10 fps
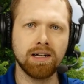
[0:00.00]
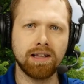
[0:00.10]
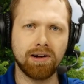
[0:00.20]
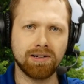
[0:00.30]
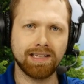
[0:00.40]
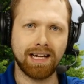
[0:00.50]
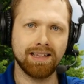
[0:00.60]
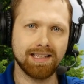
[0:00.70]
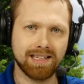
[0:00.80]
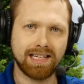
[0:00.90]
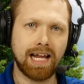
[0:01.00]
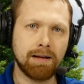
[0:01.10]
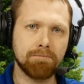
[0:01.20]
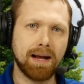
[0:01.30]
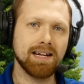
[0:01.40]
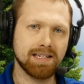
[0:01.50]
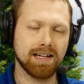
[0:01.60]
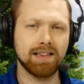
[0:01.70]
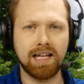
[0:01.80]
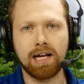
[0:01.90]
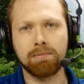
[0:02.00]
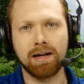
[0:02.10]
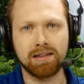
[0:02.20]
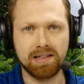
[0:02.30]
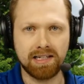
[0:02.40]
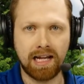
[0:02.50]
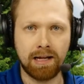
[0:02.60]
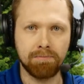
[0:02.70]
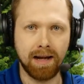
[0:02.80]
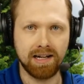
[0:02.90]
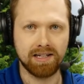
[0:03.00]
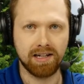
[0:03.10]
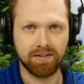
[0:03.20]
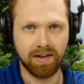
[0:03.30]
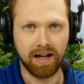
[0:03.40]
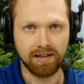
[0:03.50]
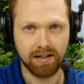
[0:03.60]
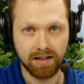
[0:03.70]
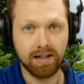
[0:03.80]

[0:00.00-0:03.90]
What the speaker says: that are saying the same basic thing about the same basic event,